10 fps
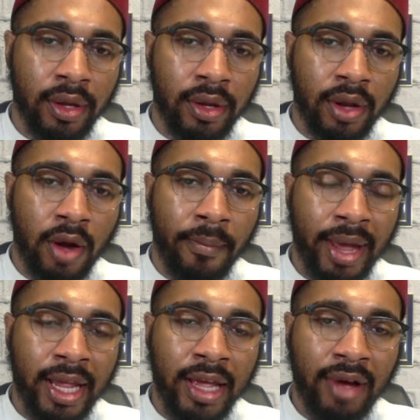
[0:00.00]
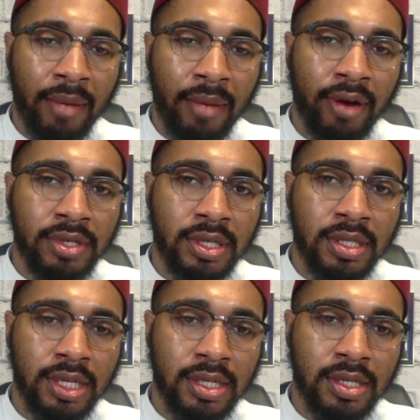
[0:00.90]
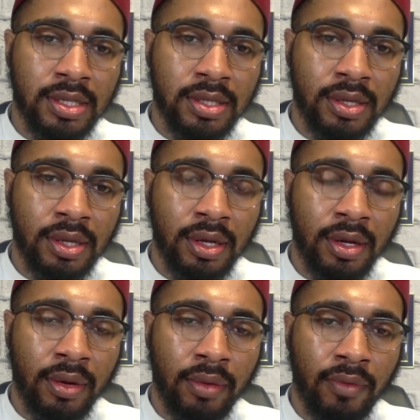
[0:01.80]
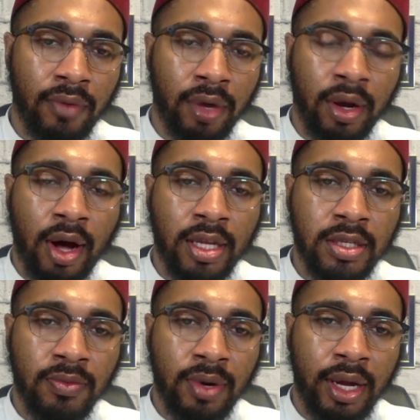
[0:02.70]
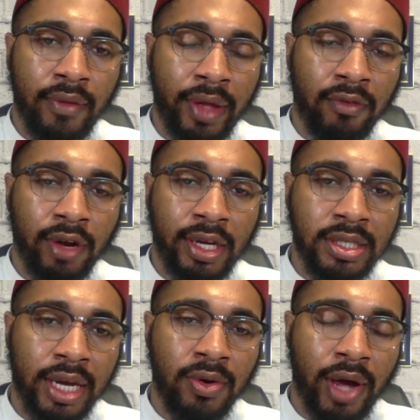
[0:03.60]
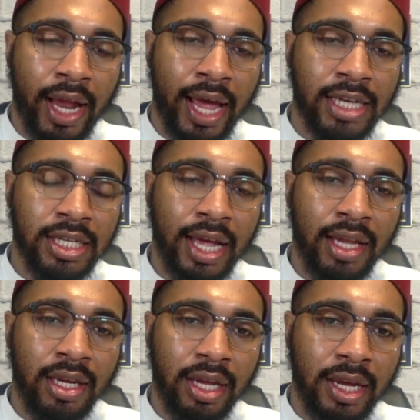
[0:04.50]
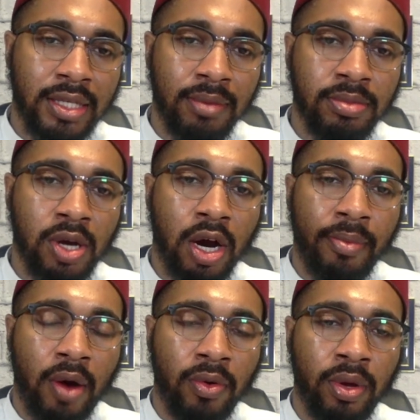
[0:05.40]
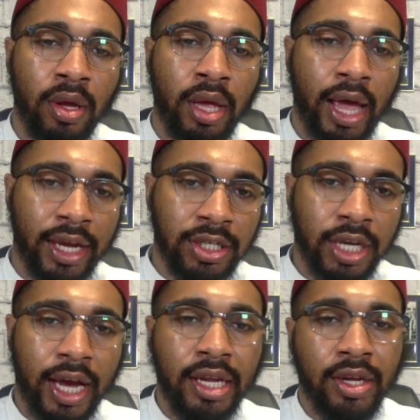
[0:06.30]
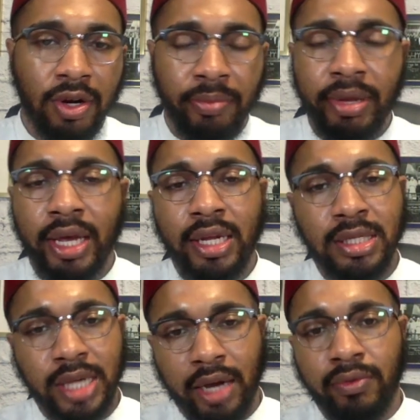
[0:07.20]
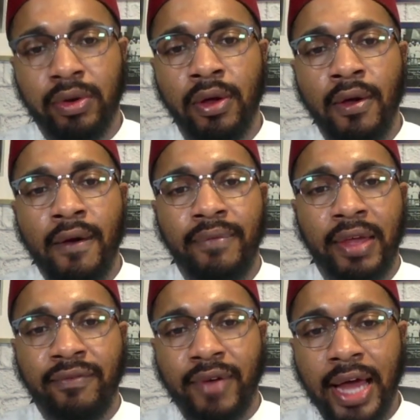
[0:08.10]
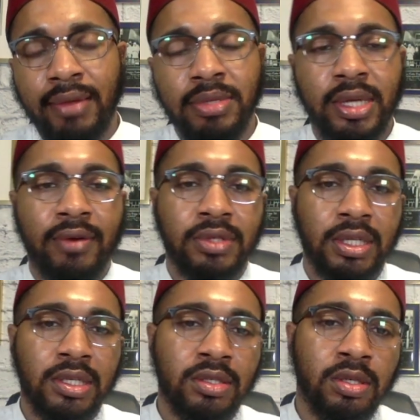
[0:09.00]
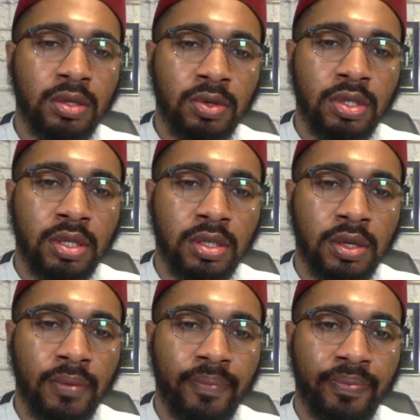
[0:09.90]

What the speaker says: Many of our brothers and sisters, regardless of what their race and or nationality is, and I'm talking about Asiatic, European, etc., they find themselves in these institutions.